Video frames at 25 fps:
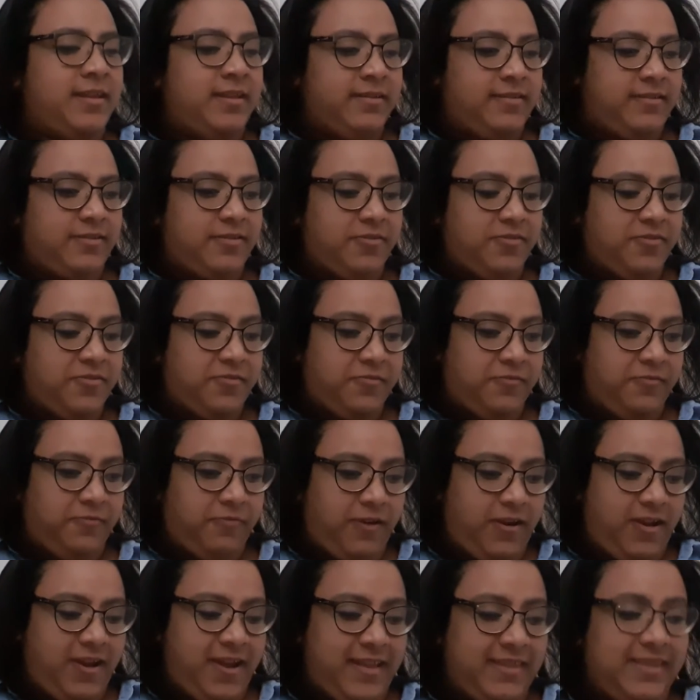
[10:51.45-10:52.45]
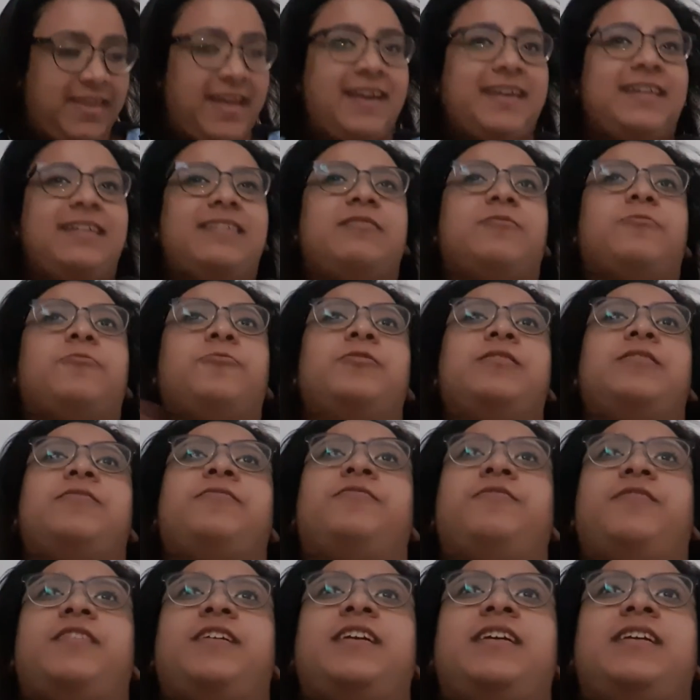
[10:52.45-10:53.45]
So right, that is all the
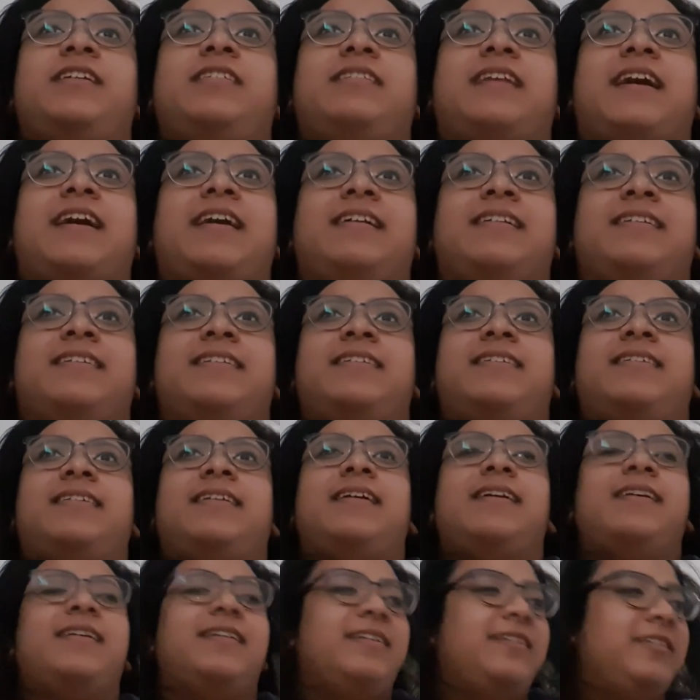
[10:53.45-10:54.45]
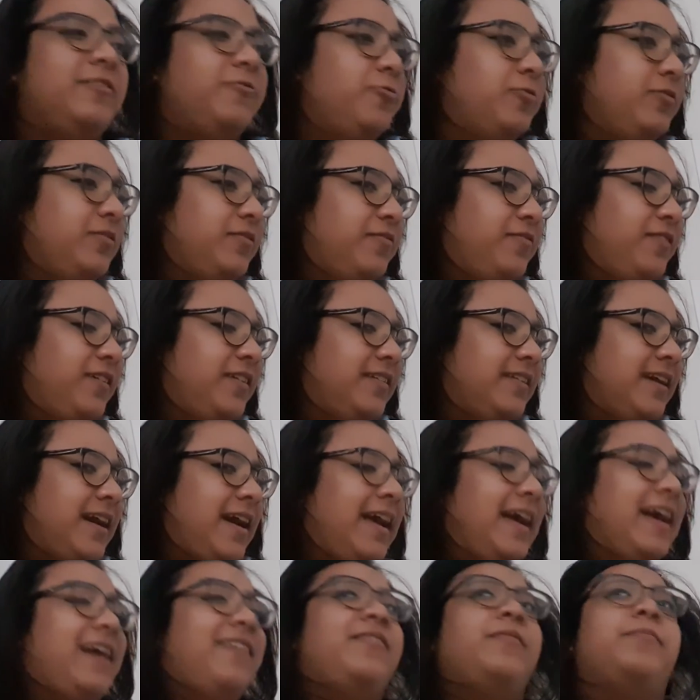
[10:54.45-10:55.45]
things that I
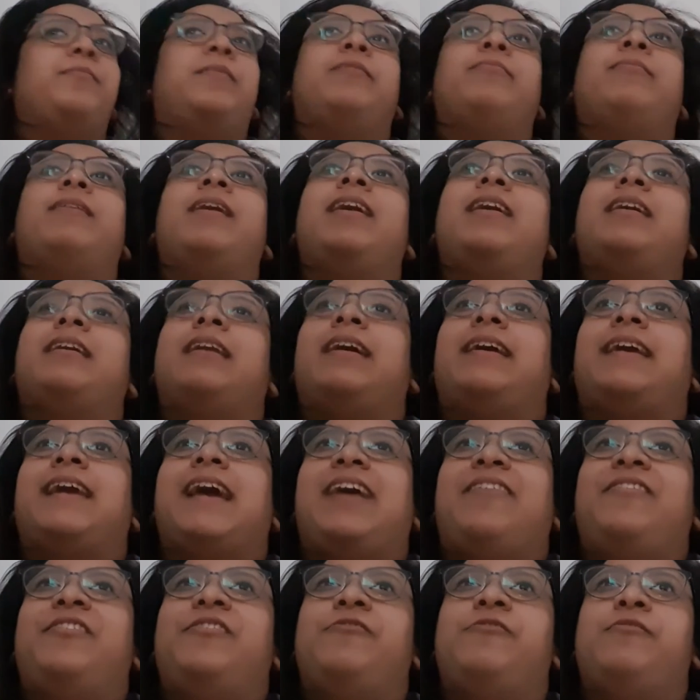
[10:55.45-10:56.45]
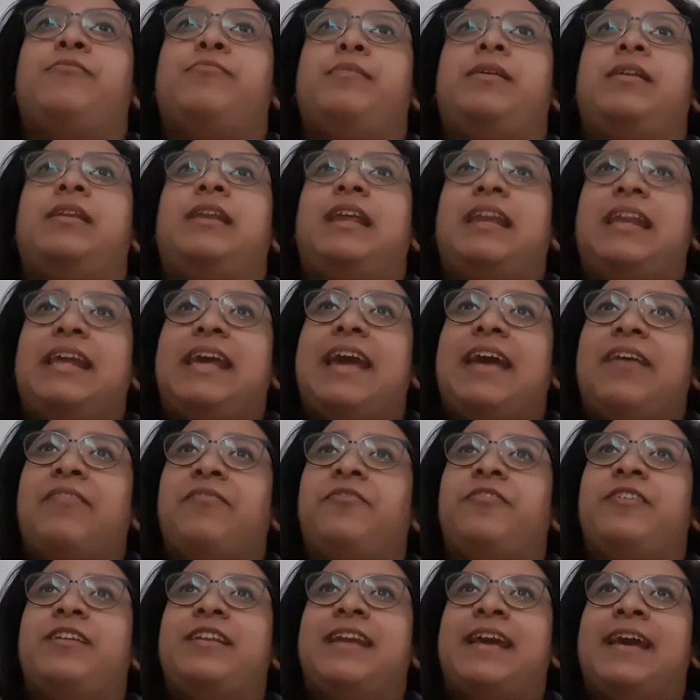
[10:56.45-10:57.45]
have in my bag and I carry with me nearly
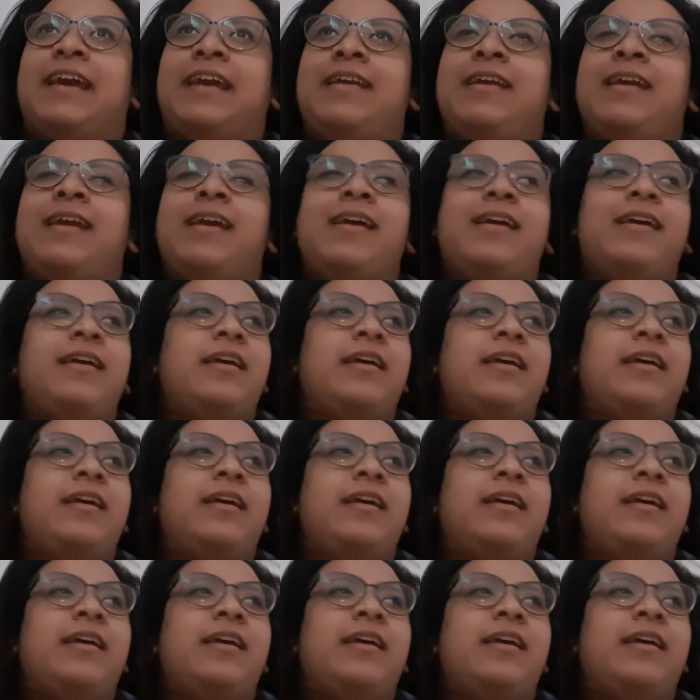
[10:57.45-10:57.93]
every day.